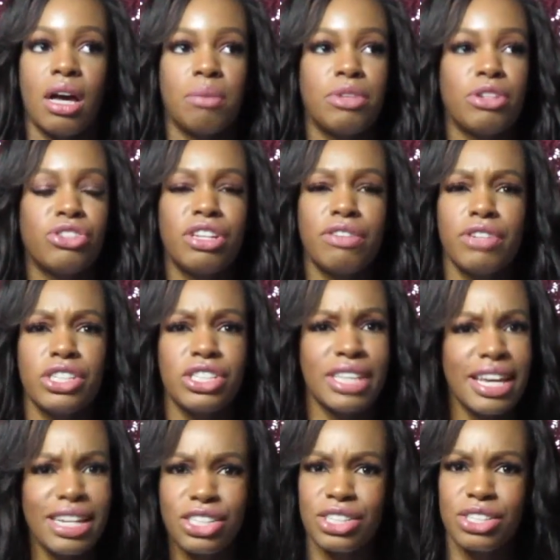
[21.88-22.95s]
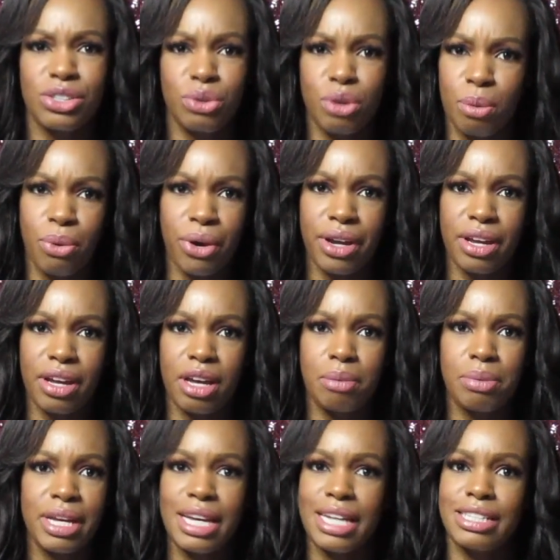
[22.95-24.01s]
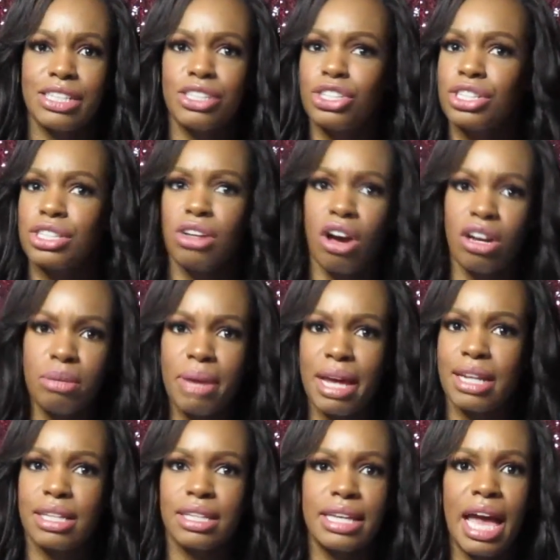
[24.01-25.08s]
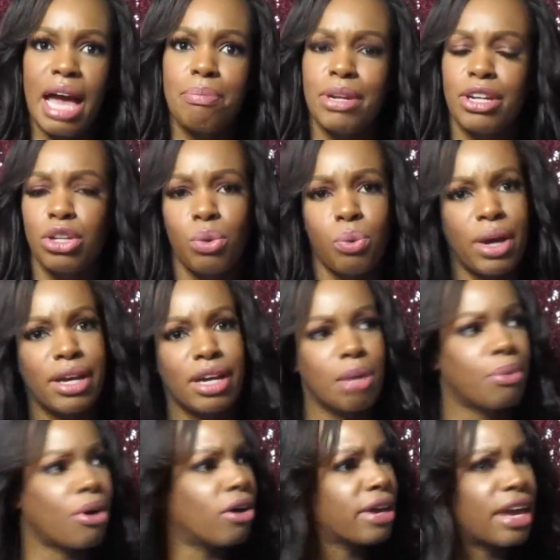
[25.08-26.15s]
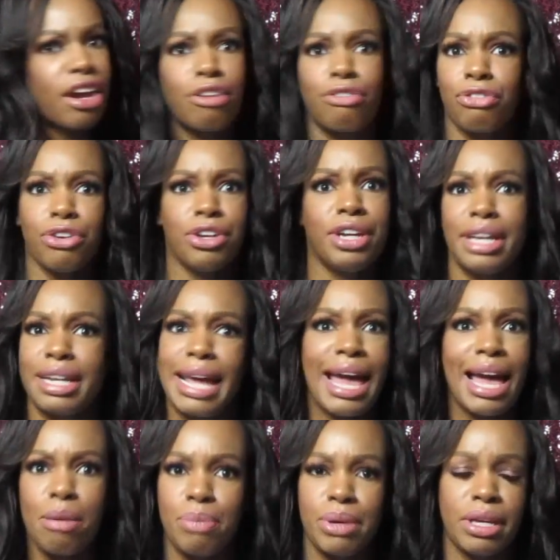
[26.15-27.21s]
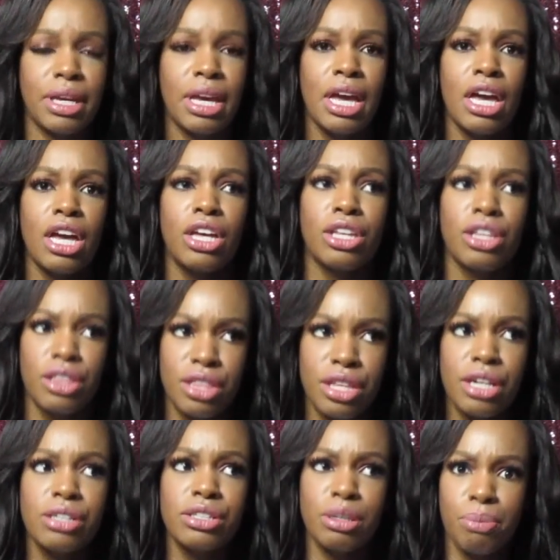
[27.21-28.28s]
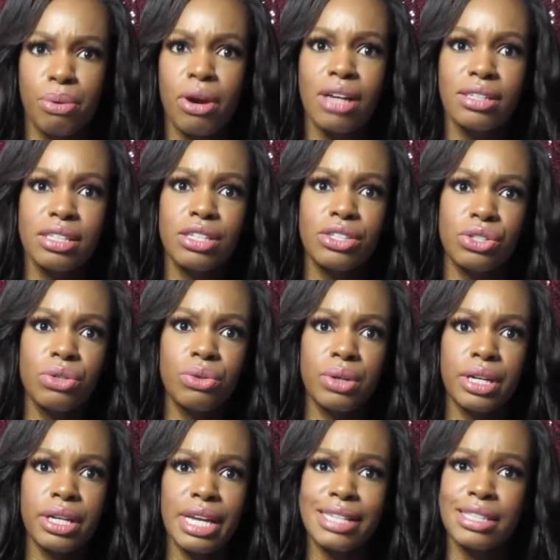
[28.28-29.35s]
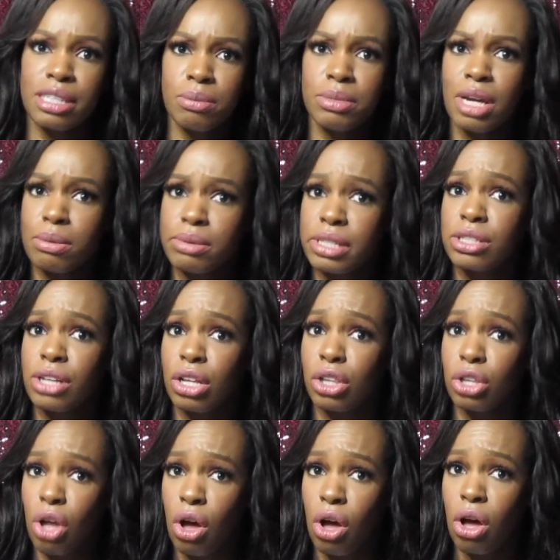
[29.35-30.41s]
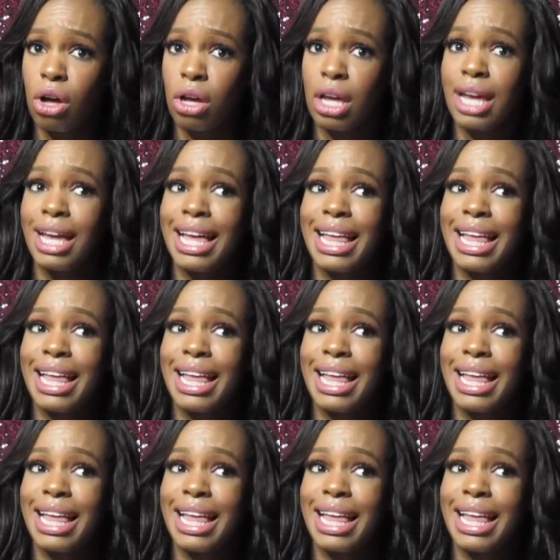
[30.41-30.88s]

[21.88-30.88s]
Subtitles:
There's different stages to a breakup. It doesn't just automatically happen and you wake up all carefree and happy. There's a process to it, and sometimes it's a long,